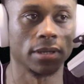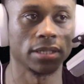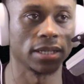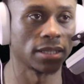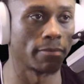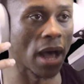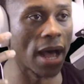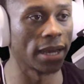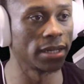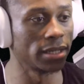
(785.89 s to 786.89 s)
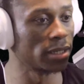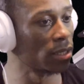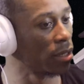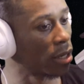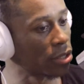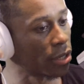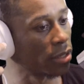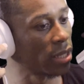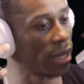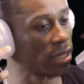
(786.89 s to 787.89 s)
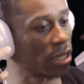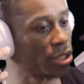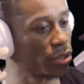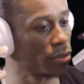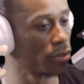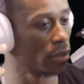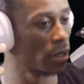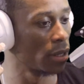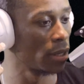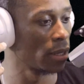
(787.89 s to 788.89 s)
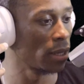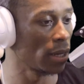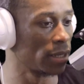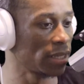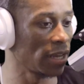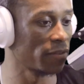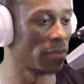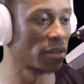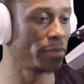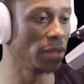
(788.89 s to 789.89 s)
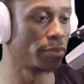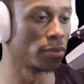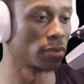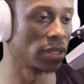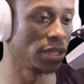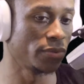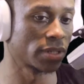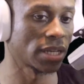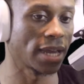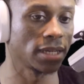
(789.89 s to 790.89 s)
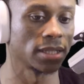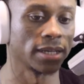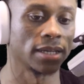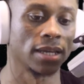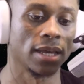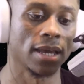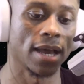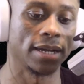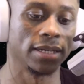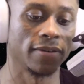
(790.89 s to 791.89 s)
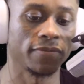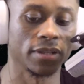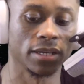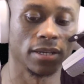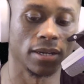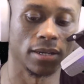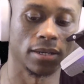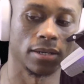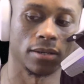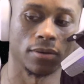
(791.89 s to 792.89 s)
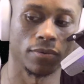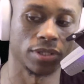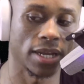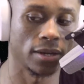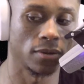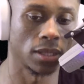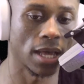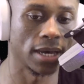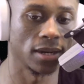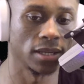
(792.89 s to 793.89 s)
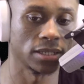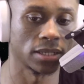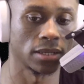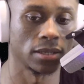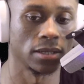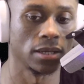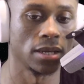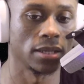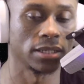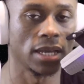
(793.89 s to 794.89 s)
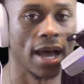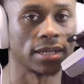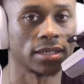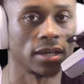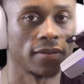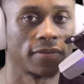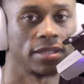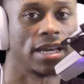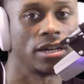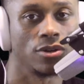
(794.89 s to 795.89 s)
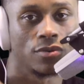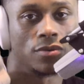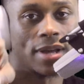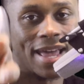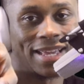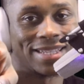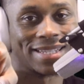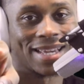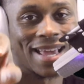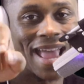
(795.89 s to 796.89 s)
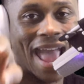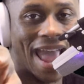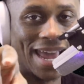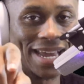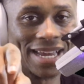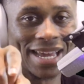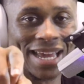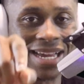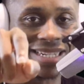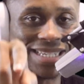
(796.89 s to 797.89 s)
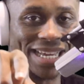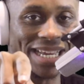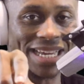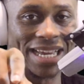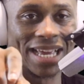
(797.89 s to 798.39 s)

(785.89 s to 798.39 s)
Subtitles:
since the mind is, certain things that you take from other people and then you recycle it. I definitely recycle a lot of this guy's stuff. Sadhguru, SADHGURU.